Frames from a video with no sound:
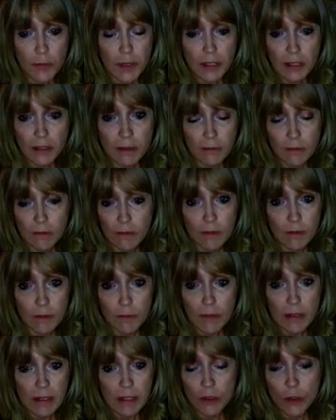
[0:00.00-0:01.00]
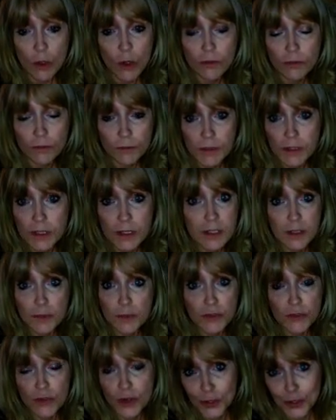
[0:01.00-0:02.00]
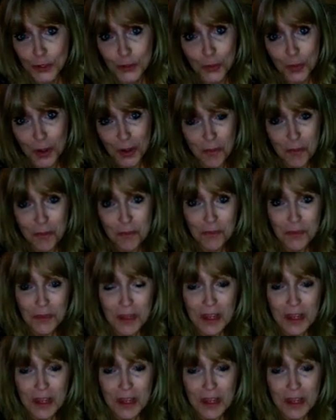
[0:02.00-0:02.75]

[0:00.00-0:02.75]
making all systems function well.